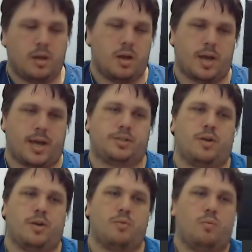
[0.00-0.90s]
Okay,
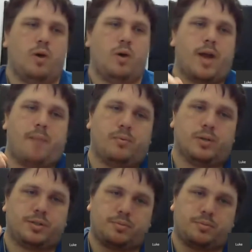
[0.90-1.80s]
so what happened
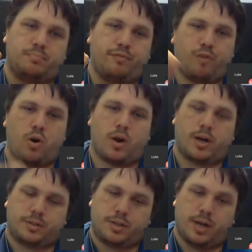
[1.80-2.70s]
was before
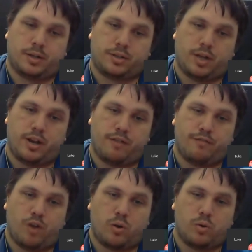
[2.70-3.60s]
I started studying
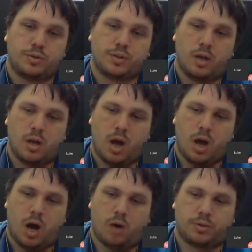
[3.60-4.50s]
vocals,
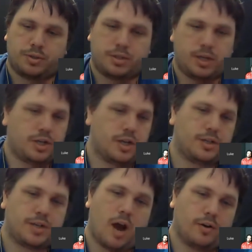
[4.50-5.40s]
I was teaching
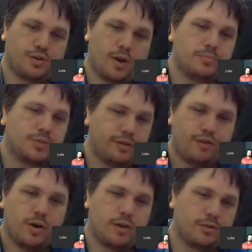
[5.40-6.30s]
guitar and drums and
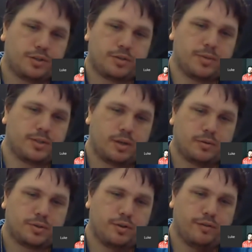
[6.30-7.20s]
a few other instruments. I
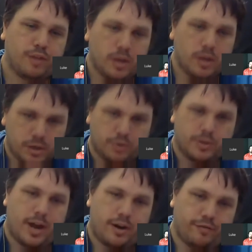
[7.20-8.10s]
was sort of doing
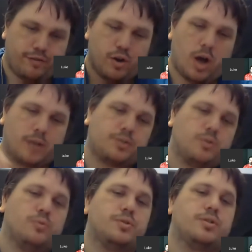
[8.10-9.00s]
that in a few high
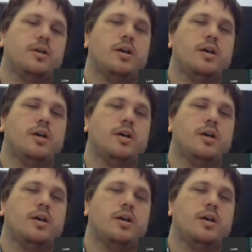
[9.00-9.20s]
schools,